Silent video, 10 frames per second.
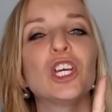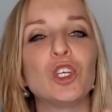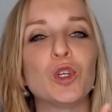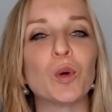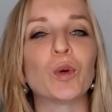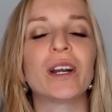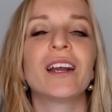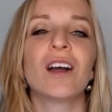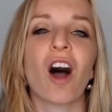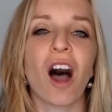your
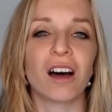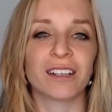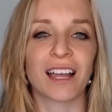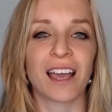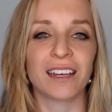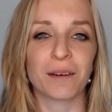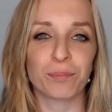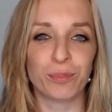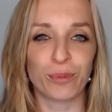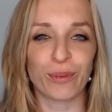online
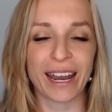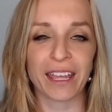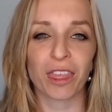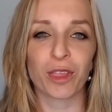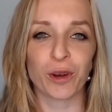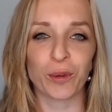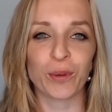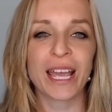breakthrough.